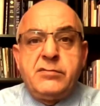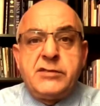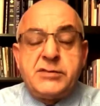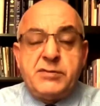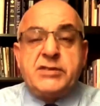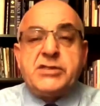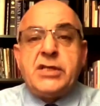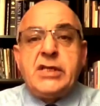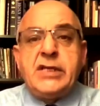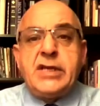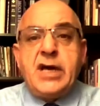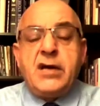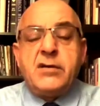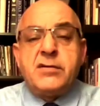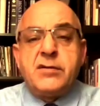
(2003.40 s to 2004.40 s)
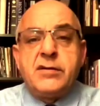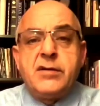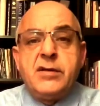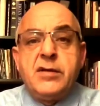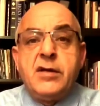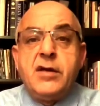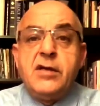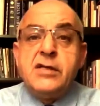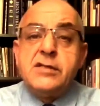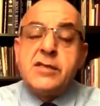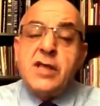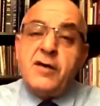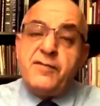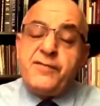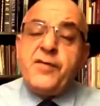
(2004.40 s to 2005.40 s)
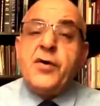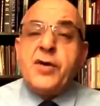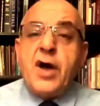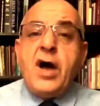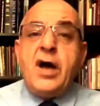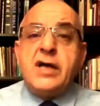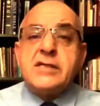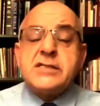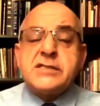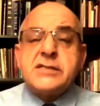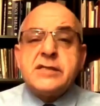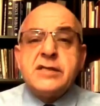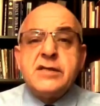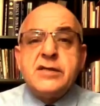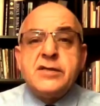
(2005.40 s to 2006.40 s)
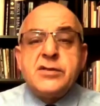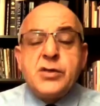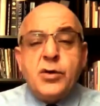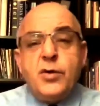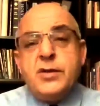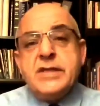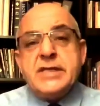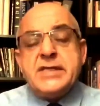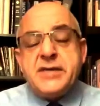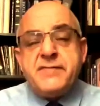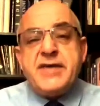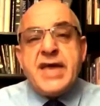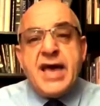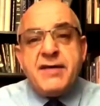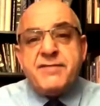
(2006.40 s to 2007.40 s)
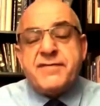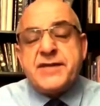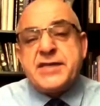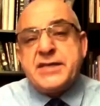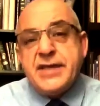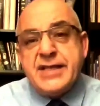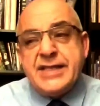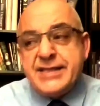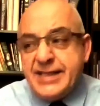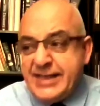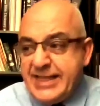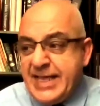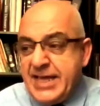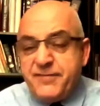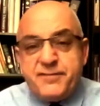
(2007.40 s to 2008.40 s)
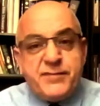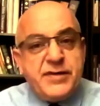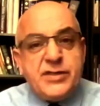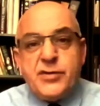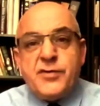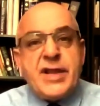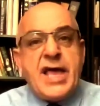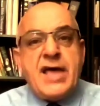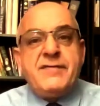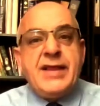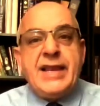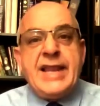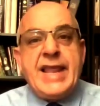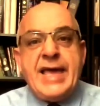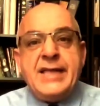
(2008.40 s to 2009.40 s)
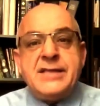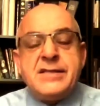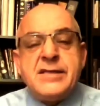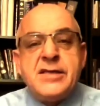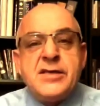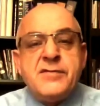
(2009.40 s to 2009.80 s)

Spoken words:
especially now. Now, for us, the only thing we have left, we don't have a land.